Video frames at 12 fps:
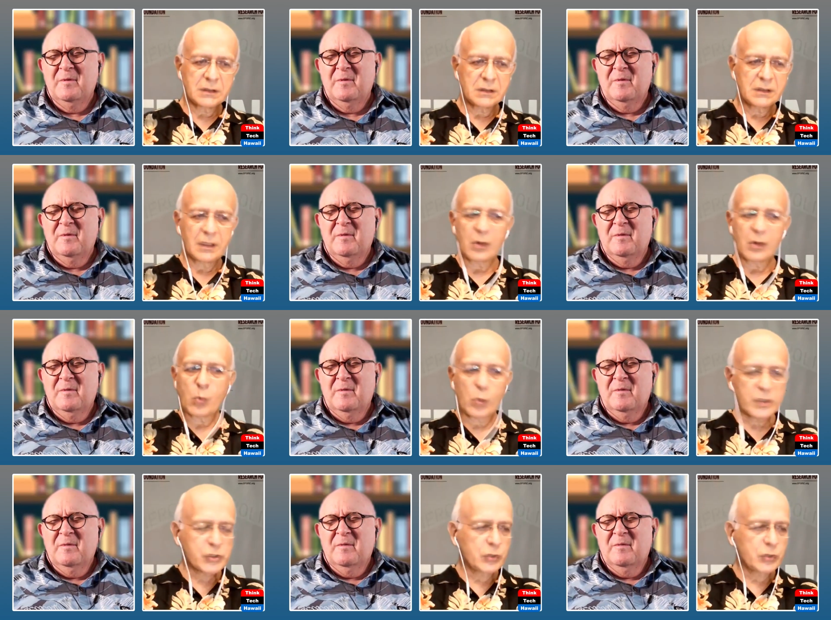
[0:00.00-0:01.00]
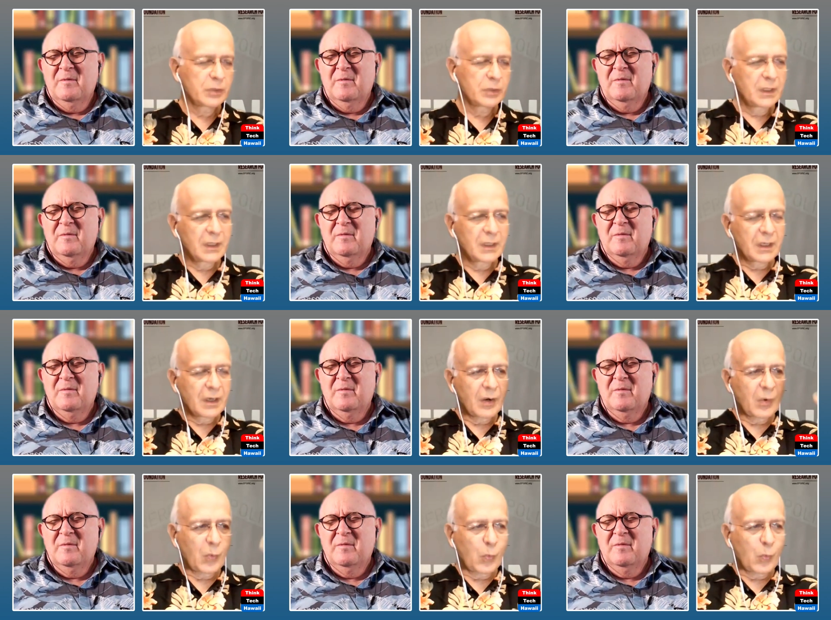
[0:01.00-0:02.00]
Speaker 1: you know, once you
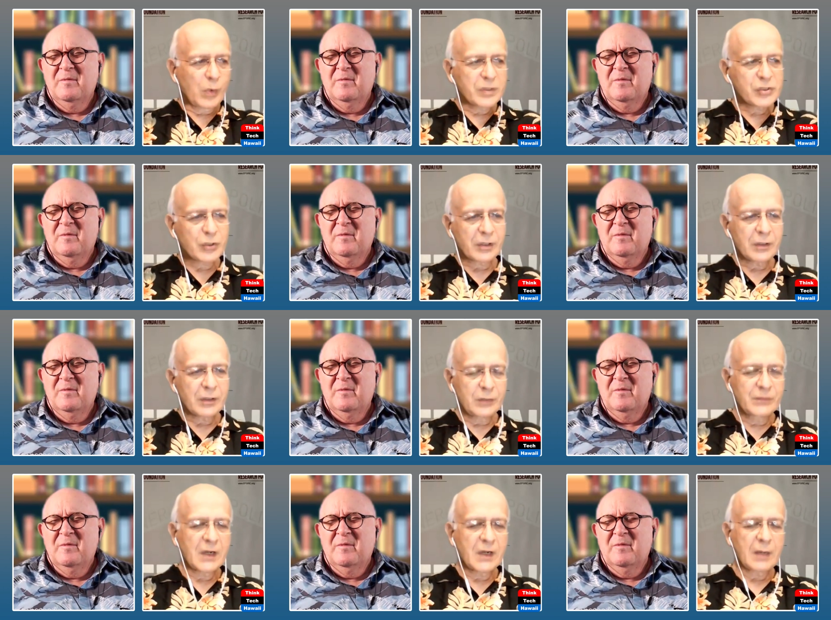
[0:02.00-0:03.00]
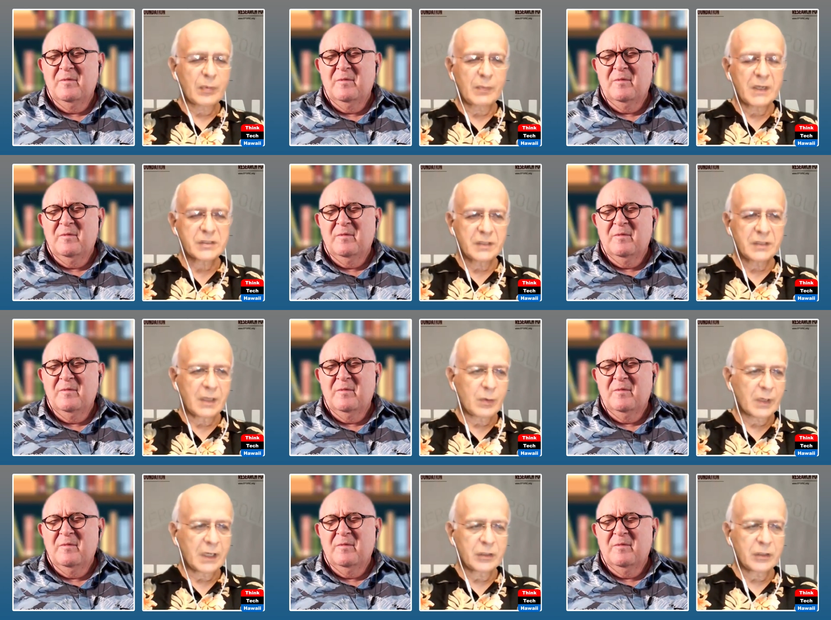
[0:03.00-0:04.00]
once you're you've compromised the network
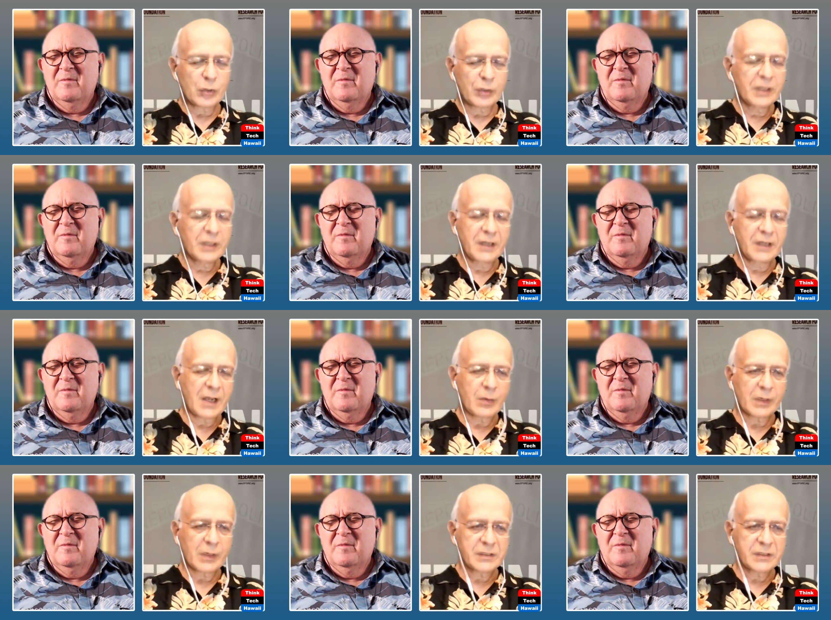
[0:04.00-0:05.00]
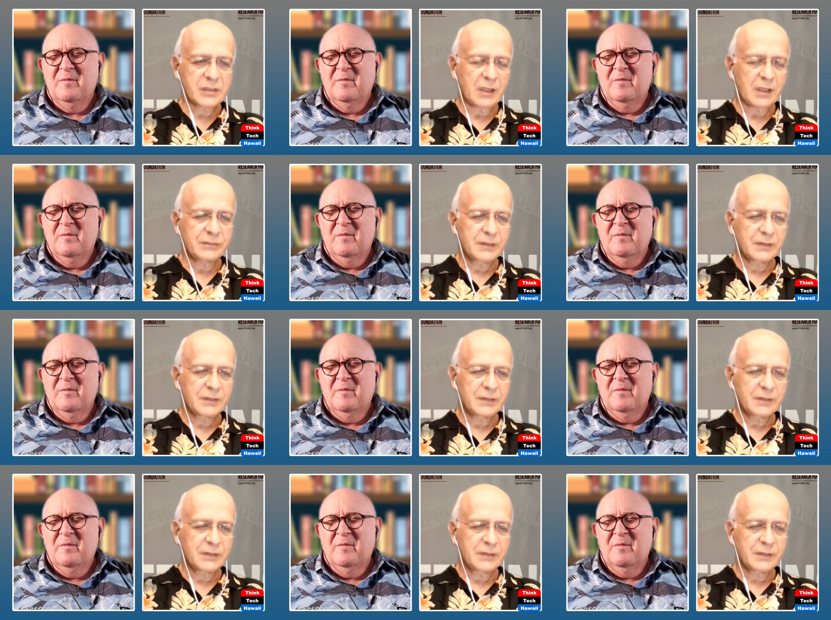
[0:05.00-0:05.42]
and you're in the network itself,